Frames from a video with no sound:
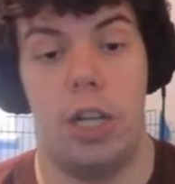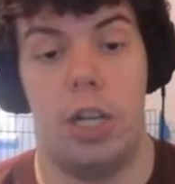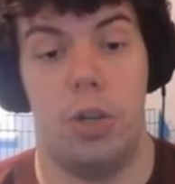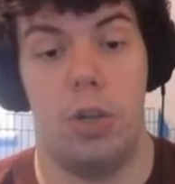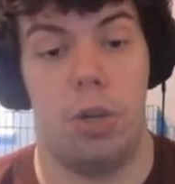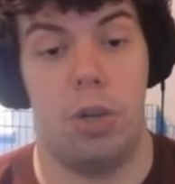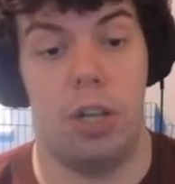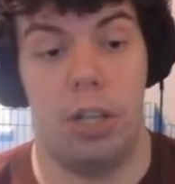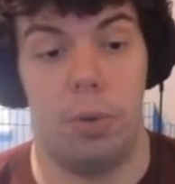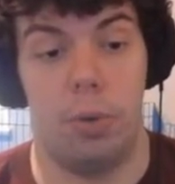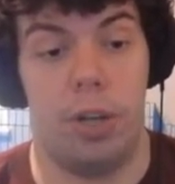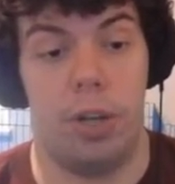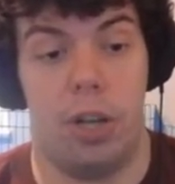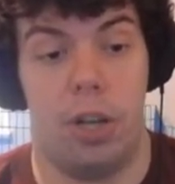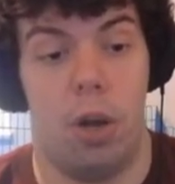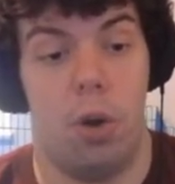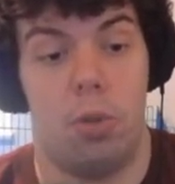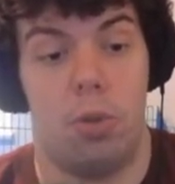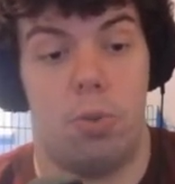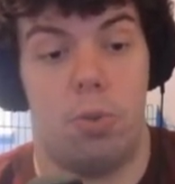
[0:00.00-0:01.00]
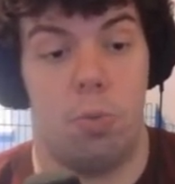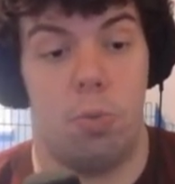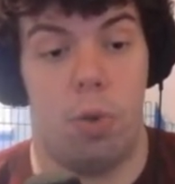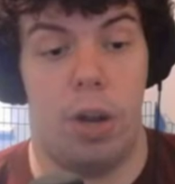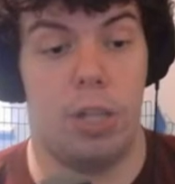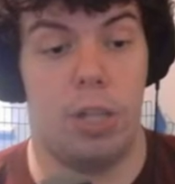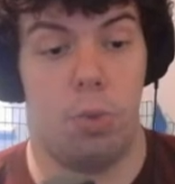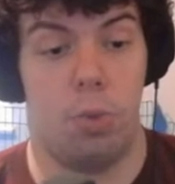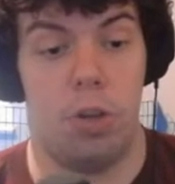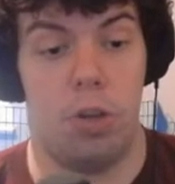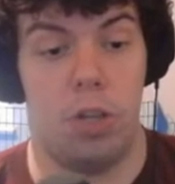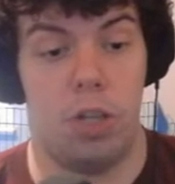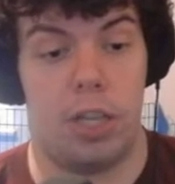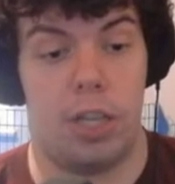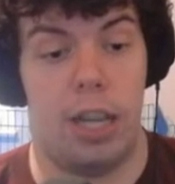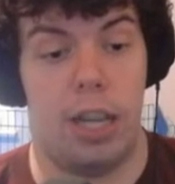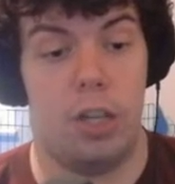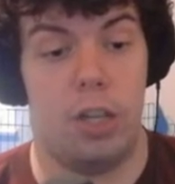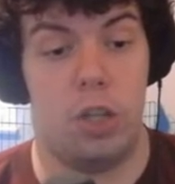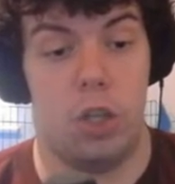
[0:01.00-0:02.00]
You can literally go runs where you just
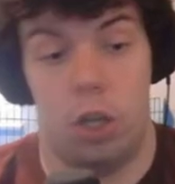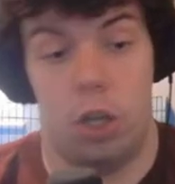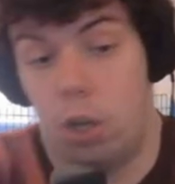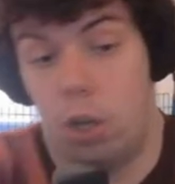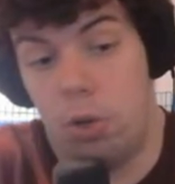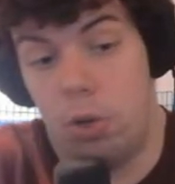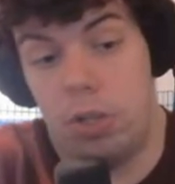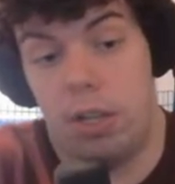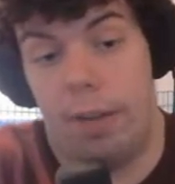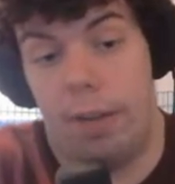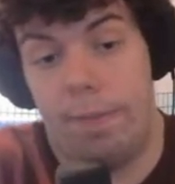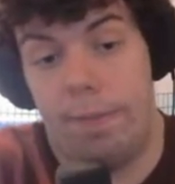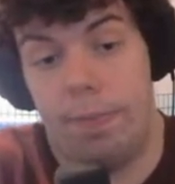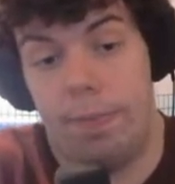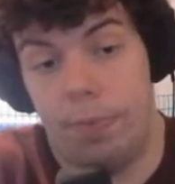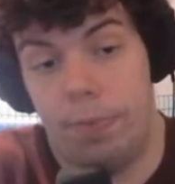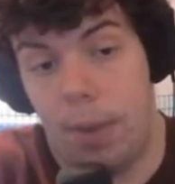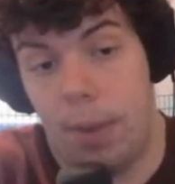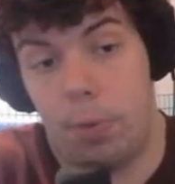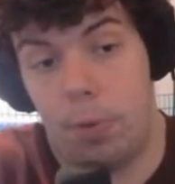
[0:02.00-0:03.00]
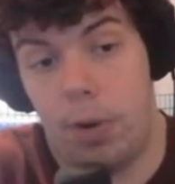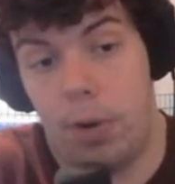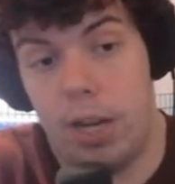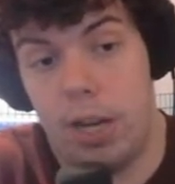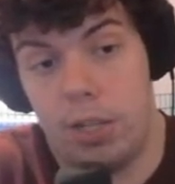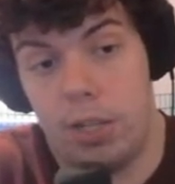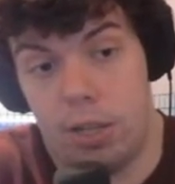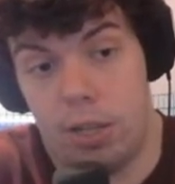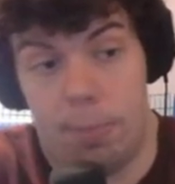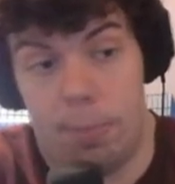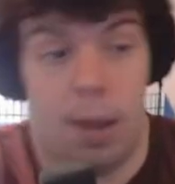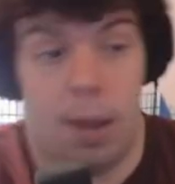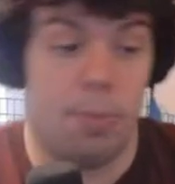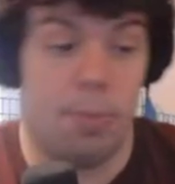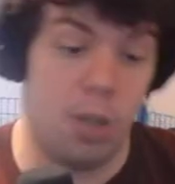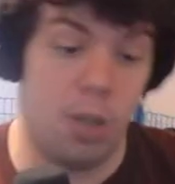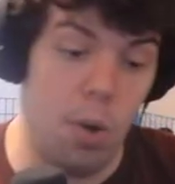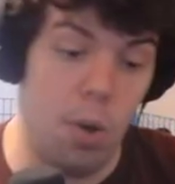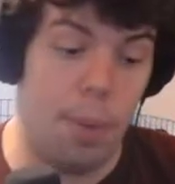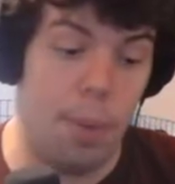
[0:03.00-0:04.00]
get shitloads of upgrades,
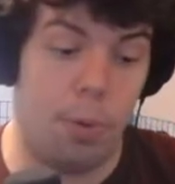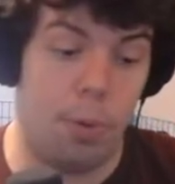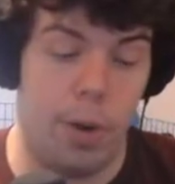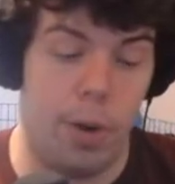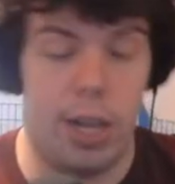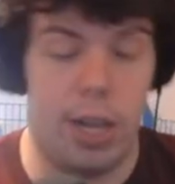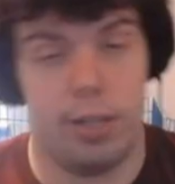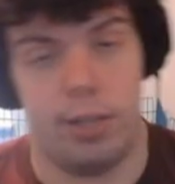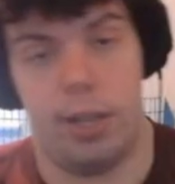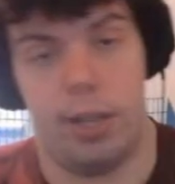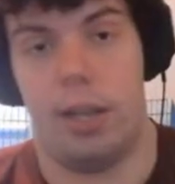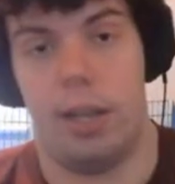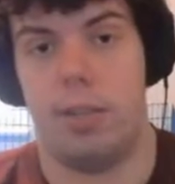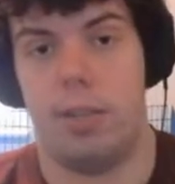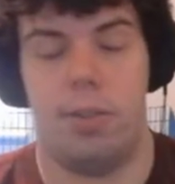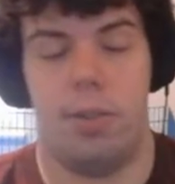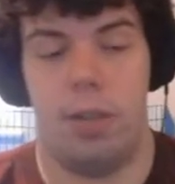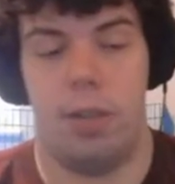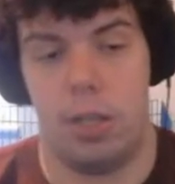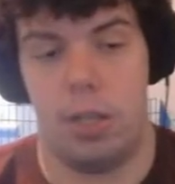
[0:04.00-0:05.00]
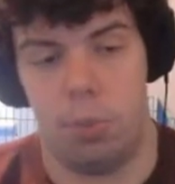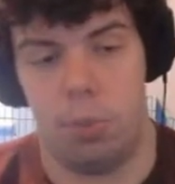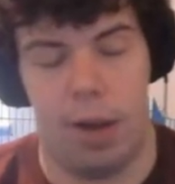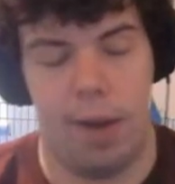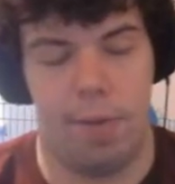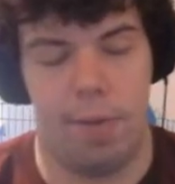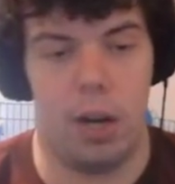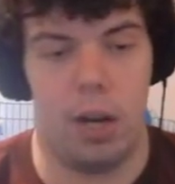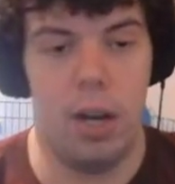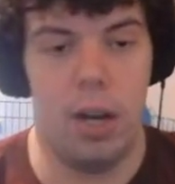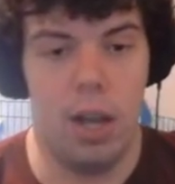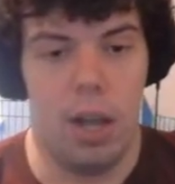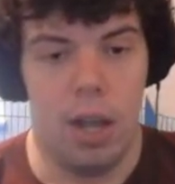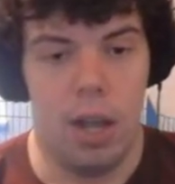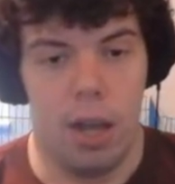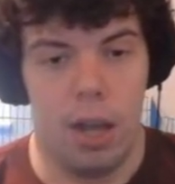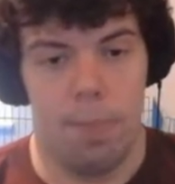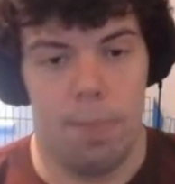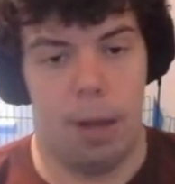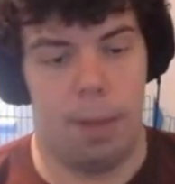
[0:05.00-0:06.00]
sometimes no upgrades. Like it's whatever.
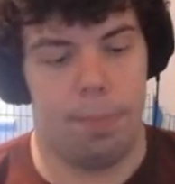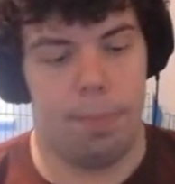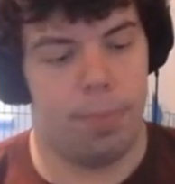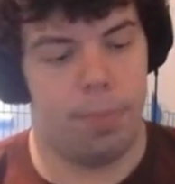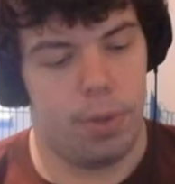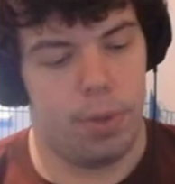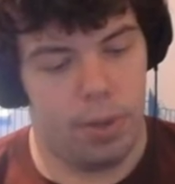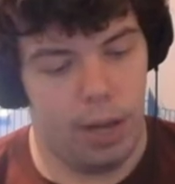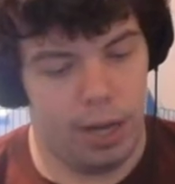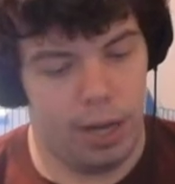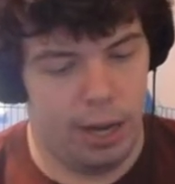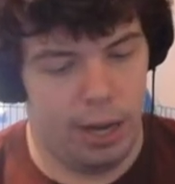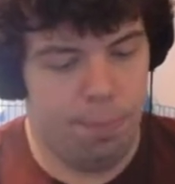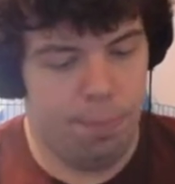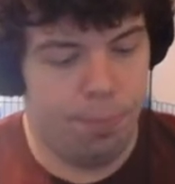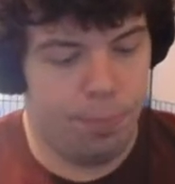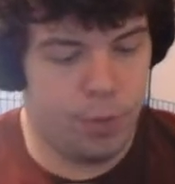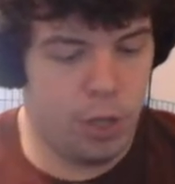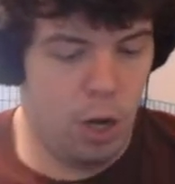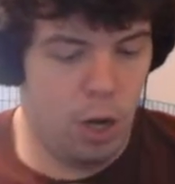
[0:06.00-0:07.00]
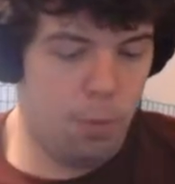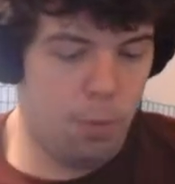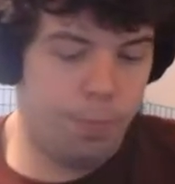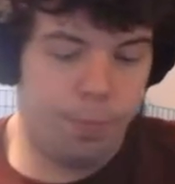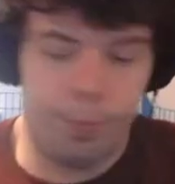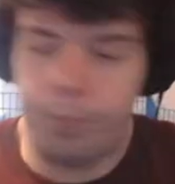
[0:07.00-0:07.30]
But again, so